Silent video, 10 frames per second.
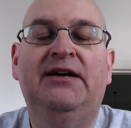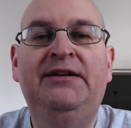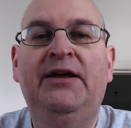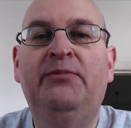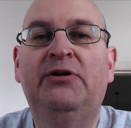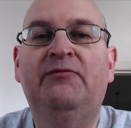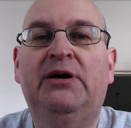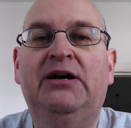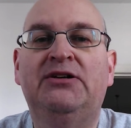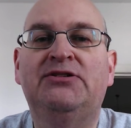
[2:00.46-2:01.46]
a number of
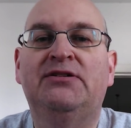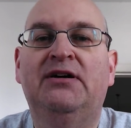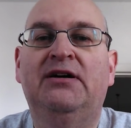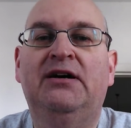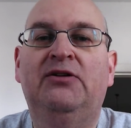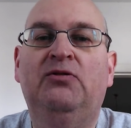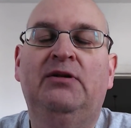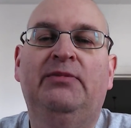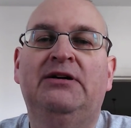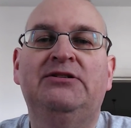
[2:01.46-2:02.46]
bars. And all the
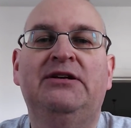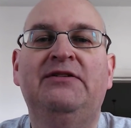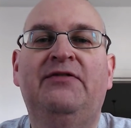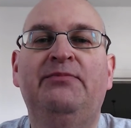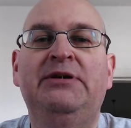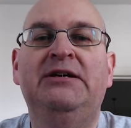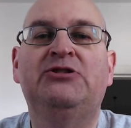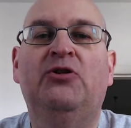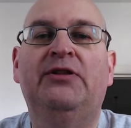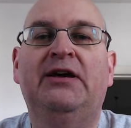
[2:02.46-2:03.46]
bars had different beers
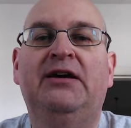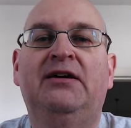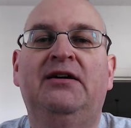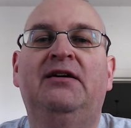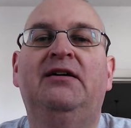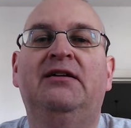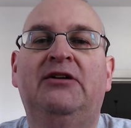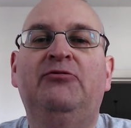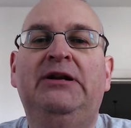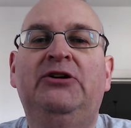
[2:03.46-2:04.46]
on there. They had
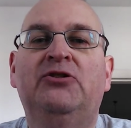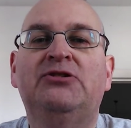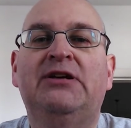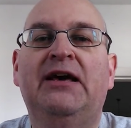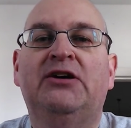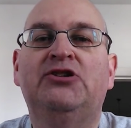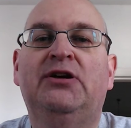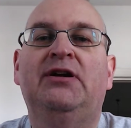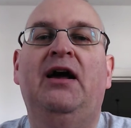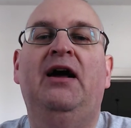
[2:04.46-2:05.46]
a really good
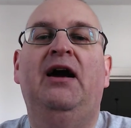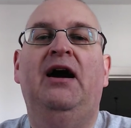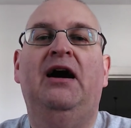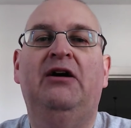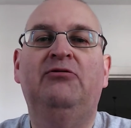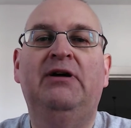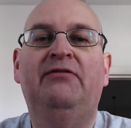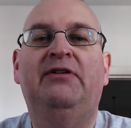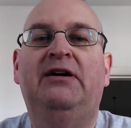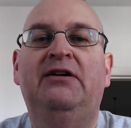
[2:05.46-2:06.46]
selection.
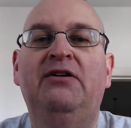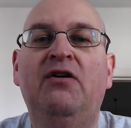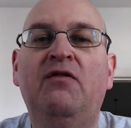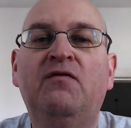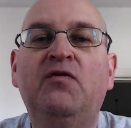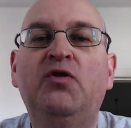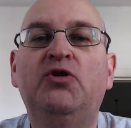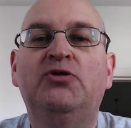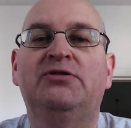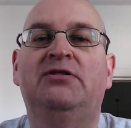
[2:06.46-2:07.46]
However,
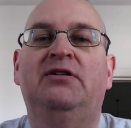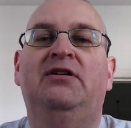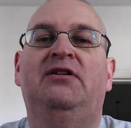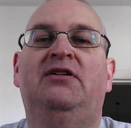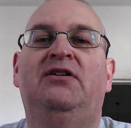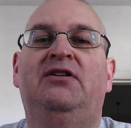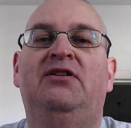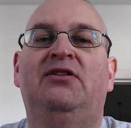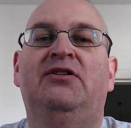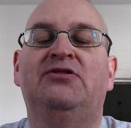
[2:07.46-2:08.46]
first,
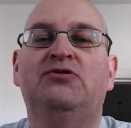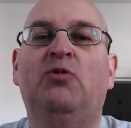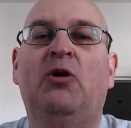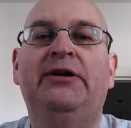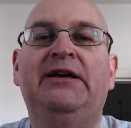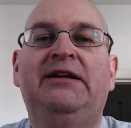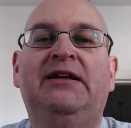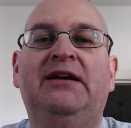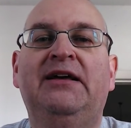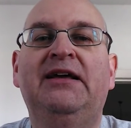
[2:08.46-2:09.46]
the Swan
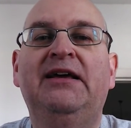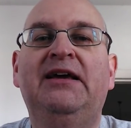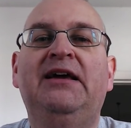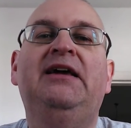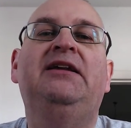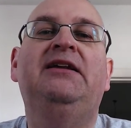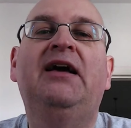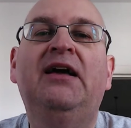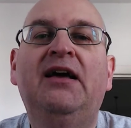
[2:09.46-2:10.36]
Inn in,